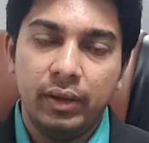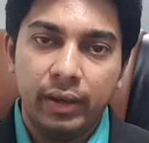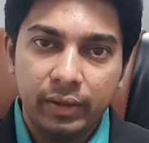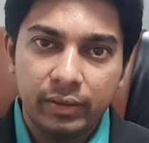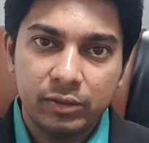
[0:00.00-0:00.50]

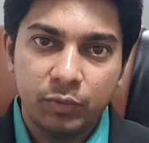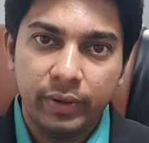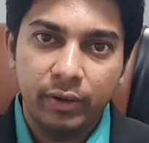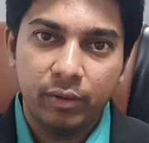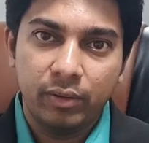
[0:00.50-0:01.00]
In this
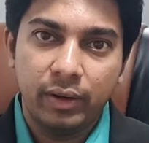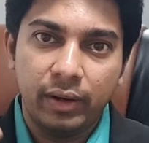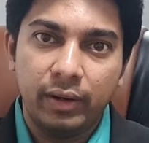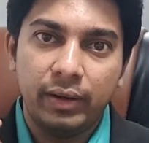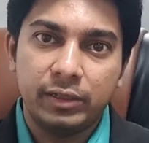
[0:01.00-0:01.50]
video
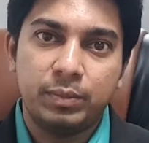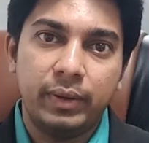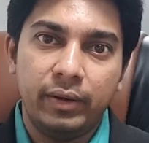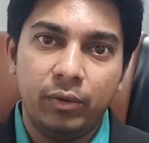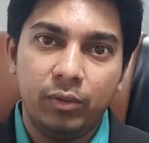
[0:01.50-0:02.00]
I will
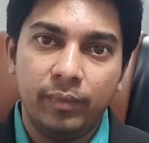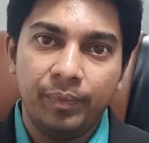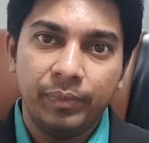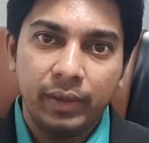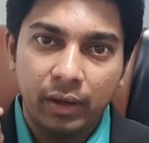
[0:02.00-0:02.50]
explain you
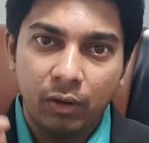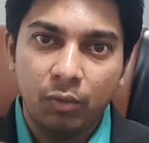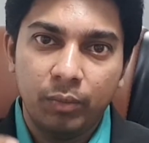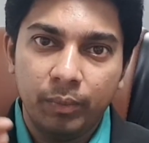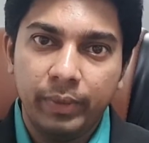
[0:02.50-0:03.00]

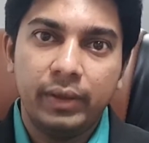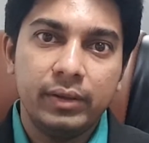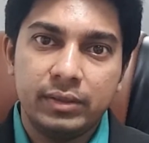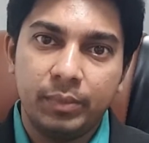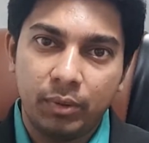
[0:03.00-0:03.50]
how big
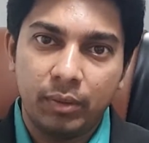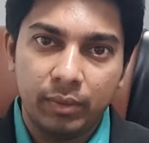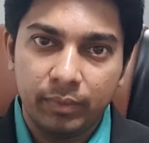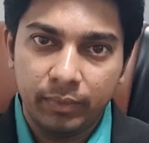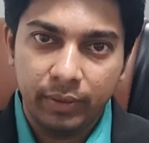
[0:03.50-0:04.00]
is the
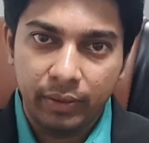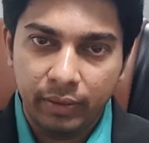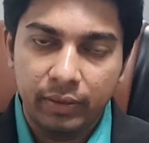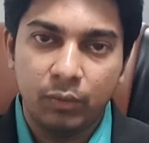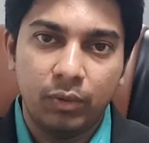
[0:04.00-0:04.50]
problem
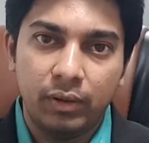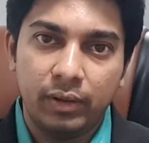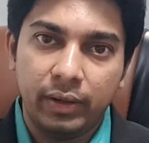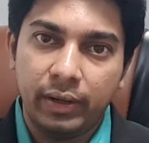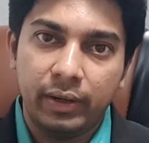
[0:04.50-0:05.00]
in the world
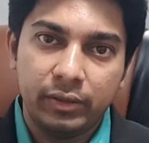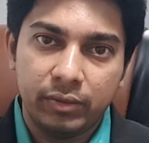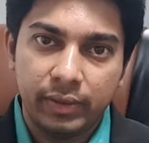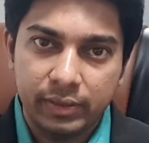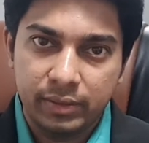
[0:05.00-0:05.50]
and as
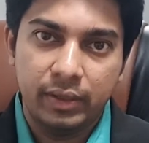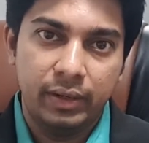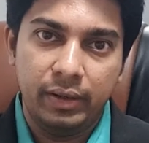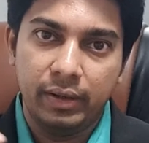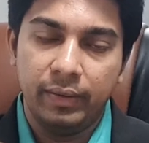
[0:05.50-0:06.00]
well as in
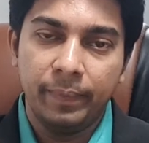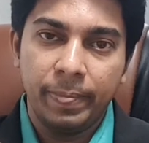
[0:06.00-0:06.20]
India.